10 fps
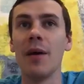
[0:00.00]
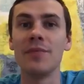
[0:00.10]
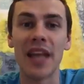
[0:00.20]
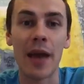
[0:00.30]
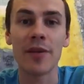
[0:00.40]

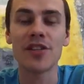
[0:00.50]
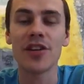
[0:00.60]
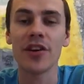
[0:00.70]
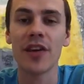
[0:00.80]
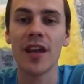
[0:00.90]
damage
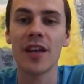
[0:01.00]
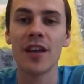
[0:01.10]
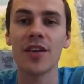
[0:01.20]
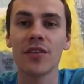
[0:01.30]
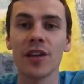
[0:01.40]
to your kidney
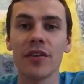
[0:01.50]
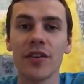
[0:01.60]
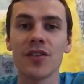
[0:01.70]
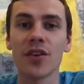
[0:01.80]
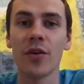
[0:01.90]
and your liver.
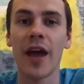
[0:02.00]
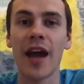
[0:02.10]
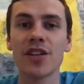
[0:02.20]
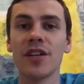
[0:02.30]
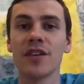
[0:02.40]
So it
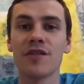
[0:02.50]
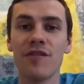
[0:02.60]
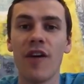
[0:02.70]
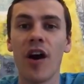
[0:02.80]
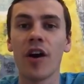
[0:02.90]
actually does
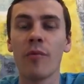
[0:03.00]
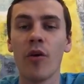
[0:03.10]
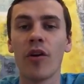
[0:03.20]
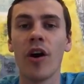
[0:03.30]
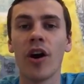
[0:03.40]
far
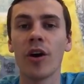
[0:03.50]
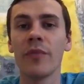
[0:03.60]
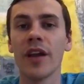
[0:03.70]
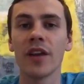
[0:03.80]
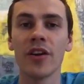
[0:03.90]
more harm
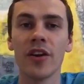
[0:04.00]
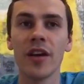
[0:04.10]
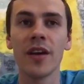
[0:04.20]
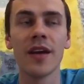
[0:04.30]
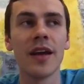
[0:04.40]
than
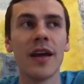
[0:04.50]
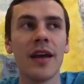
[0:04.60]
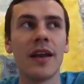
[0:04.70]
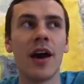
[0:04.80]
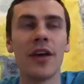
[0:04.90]
good.
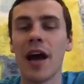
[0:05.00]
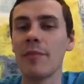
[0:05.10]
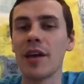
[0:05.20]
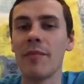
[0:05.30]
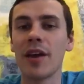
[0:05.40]
Now, not
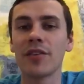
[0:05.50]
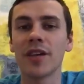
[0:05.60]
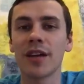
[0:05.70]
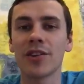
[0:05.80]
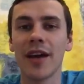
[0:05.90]
being a medical
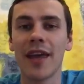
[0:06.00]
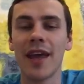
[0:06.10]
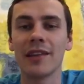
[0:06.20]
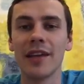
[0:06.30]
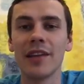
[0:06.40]
doctor, I
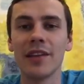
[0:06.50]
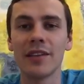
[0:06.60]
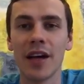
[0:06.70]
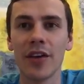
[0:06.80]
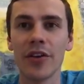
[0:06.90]
can't legally
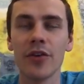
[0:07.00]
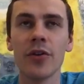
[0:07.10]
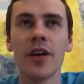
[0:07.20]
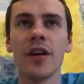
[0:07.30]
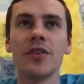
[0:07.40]
tell you
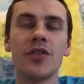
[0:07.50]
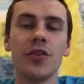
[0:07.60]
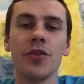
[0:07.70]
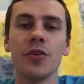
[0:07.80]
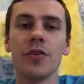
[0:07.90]

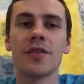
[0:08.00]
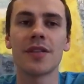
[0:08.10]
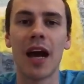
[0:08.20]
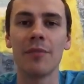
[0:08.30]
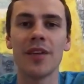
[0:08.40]
to
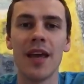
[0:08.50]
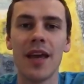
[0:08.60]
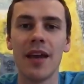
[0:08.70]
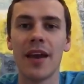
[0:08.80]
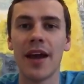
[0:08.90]
stop
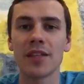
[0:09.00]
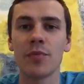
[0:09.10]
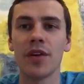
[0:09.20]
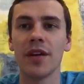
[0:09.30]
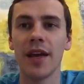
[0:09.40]
taking an
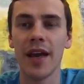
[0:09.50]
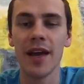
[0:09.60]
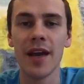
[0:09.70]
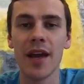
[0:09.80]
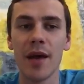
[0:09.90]
aspirin a
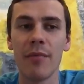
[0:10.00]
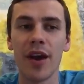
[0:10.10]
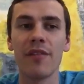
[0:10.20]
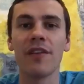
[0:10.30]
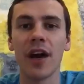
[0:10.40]
day. But
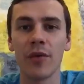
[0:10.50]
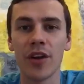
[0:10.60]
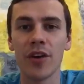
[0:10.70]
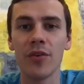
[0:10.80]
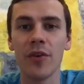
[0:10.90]
if I were
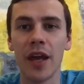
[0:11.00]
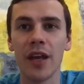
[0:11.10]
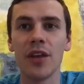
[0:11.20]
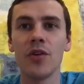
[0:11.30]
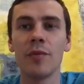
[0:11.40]
you
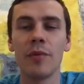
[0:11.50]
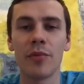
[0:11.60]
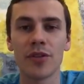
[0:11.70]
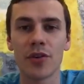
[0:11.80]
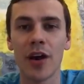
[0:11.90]
and you had been
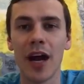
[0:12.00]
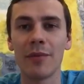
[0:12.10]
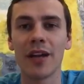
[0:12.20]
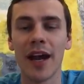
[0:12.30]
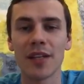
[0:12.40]
prescribed
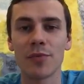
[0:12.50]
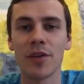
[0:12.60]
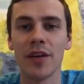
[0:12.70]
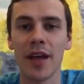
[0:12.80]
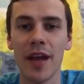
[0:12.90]
an aspirin
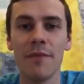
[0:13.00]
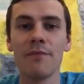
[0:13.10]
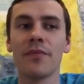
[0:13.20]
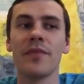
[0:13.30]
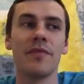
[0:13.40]
a day,
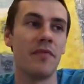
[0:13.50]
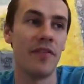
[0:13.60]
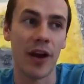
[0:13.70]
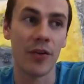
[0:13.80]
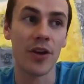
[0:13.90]
if
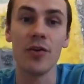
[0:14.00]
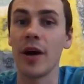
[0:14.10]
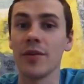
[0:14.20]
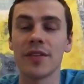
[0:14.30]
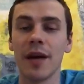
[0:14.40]
I were you, I
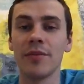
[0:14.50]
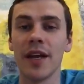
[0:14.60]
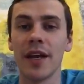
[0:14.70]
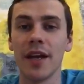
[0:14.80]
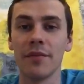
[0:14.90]
would stop
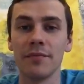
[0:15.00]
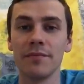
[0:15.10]
taking it.